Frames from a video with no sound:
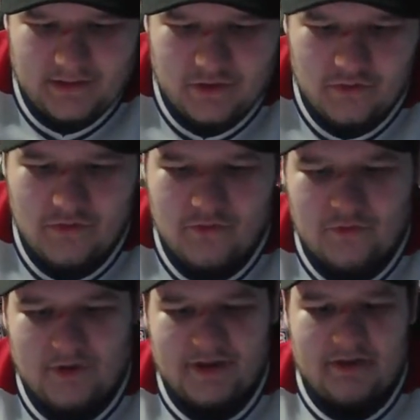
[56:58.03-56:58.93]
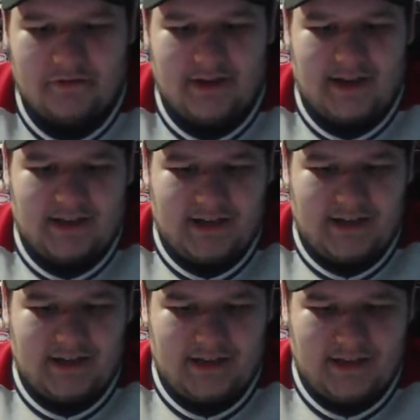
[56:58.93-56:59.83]
Ooh, you know
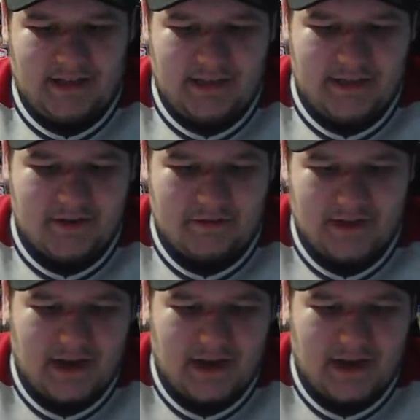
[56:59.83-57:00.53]
what?